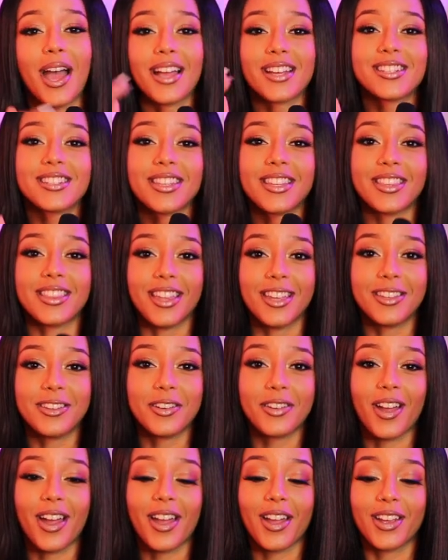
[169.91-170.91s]
actually thank
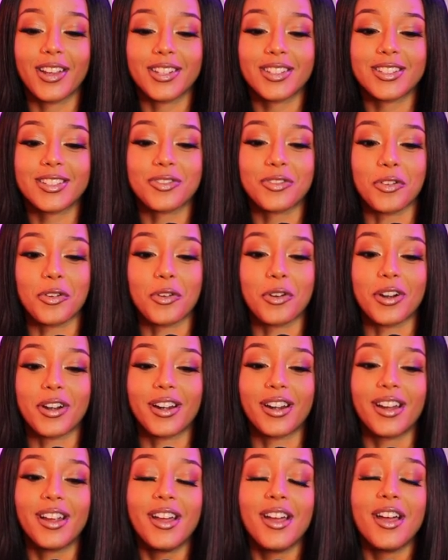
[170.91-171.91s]
you guys
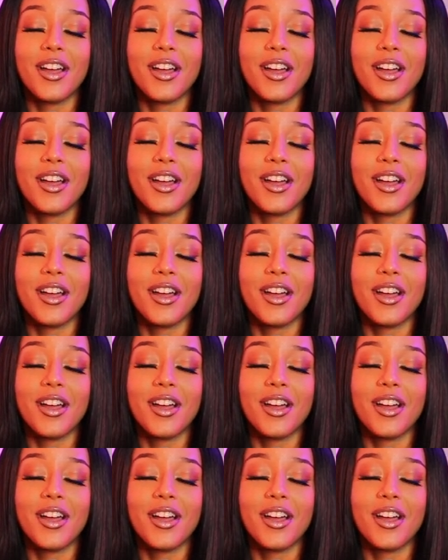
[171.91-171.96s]
for